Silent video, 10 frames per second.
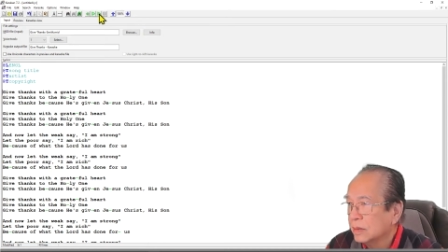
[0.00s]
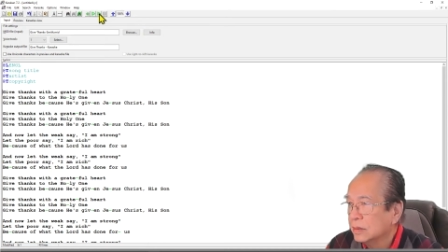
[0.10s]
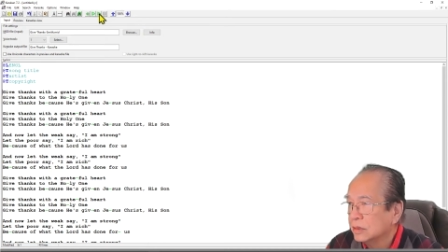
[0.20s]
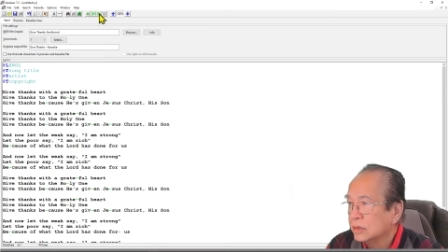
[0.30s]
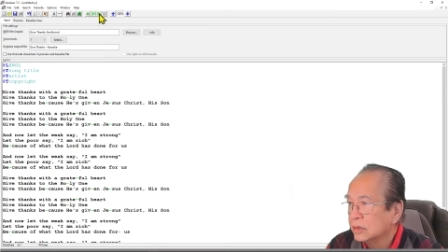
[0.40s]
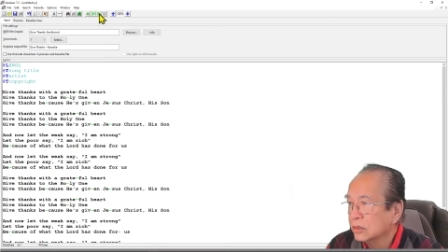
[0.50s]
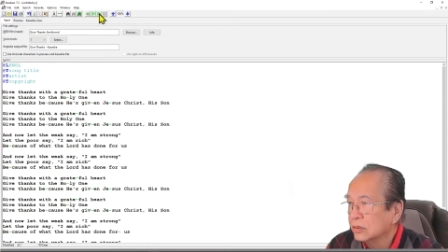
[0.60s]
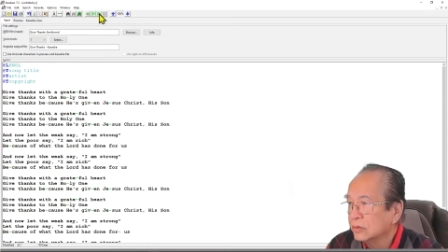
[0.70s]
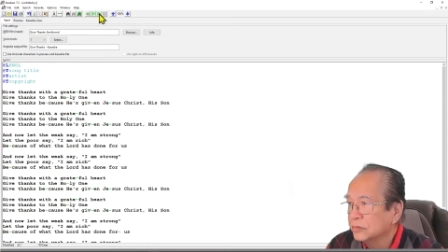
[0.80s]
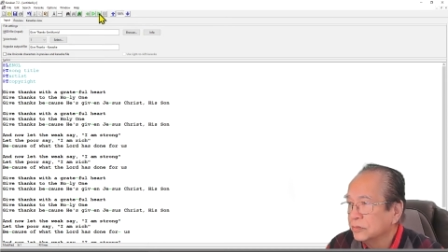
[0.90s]
So
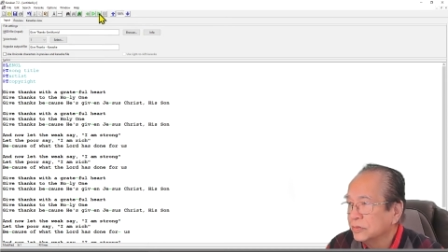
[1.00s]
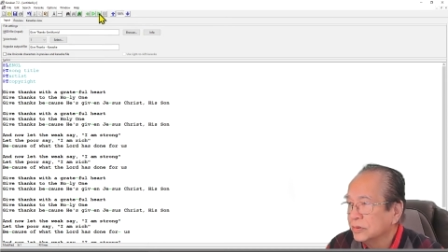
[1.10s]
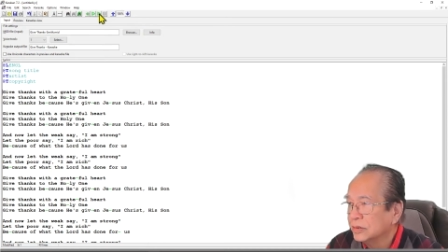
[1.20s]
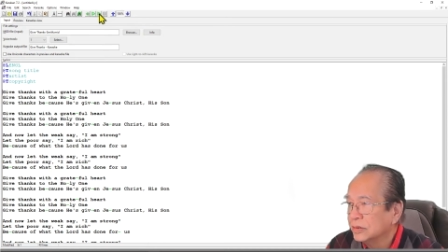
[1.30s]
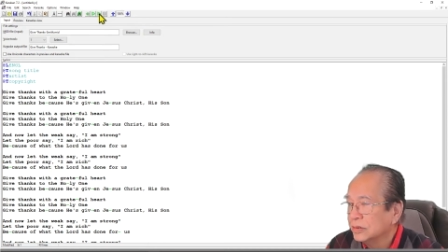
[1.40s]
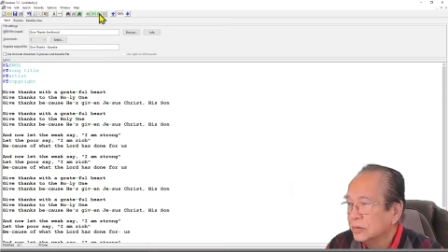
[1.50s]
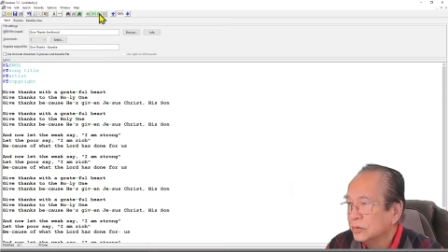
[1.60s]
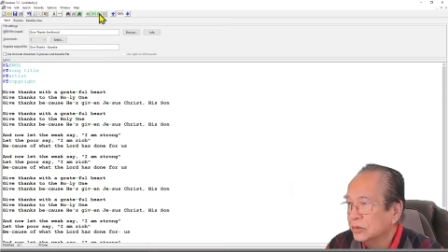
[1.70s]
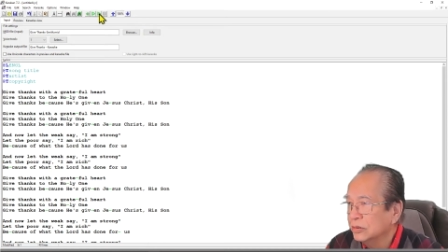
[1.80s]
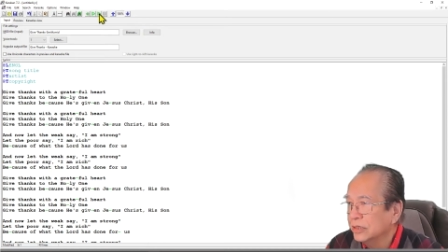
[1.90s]
we
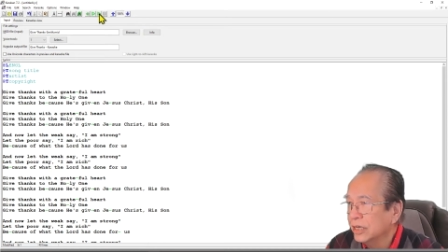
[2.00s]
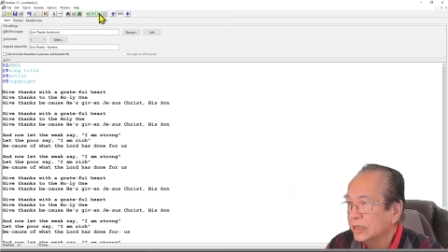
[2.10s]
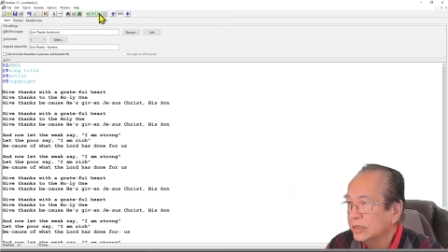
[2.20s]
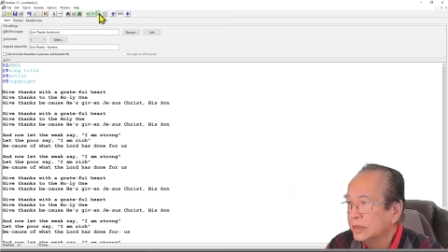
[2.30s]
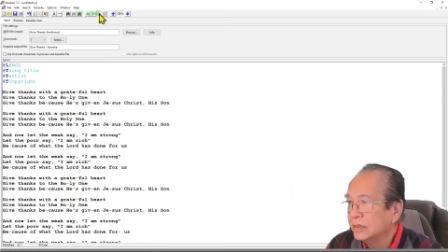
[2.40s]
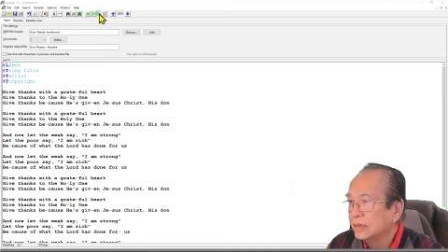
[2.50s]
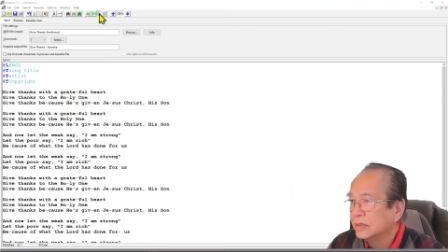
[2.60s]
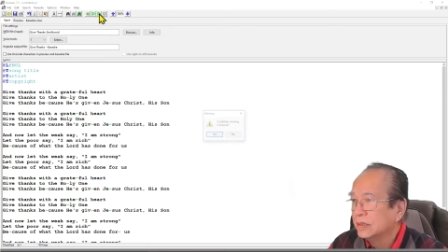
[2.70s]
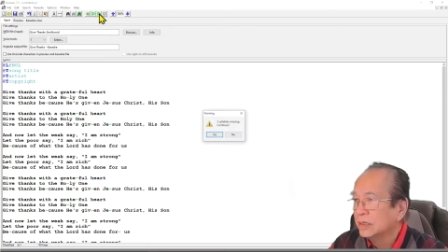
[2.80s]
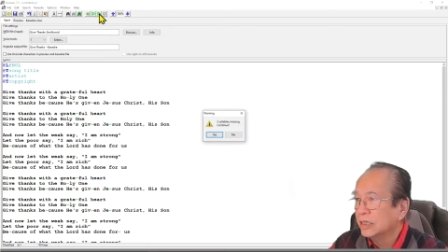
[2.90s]
do that.
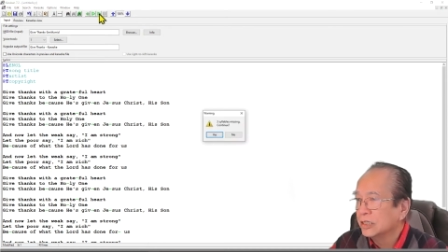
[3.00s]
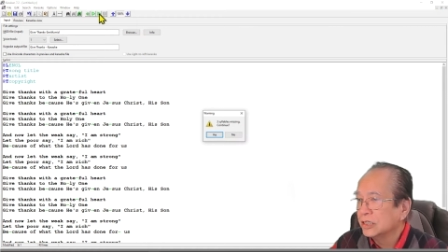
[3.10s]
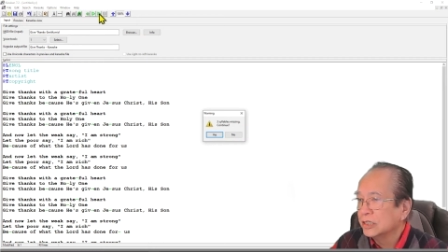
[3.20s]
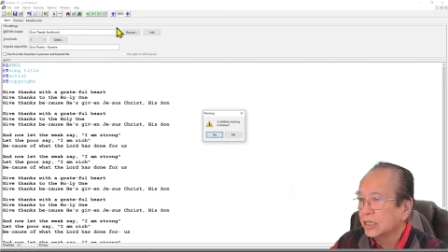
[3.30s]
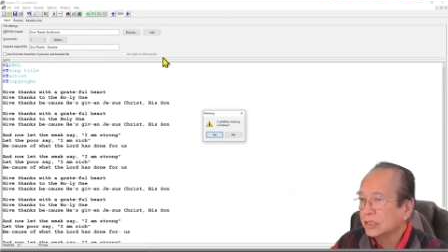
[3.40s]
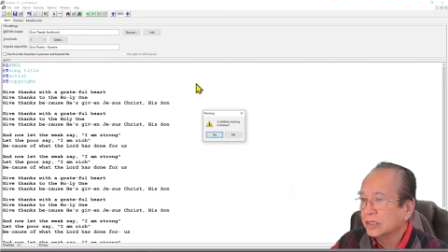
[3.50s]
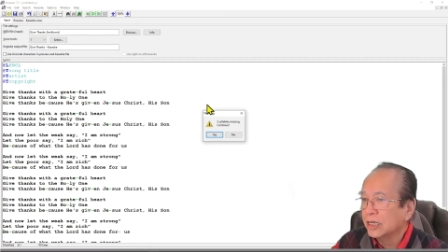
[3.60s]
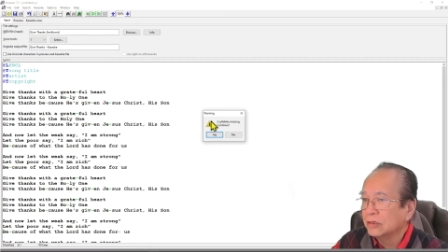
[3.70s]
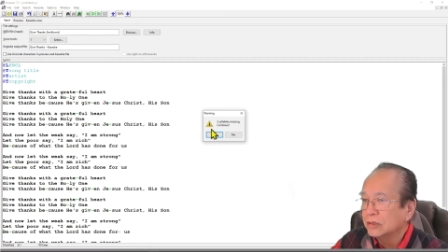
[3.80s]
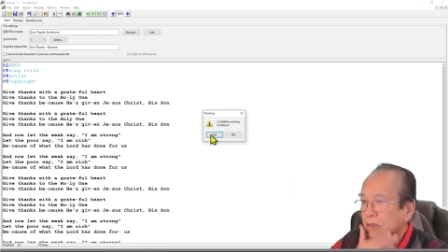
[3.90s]
Let's test it out.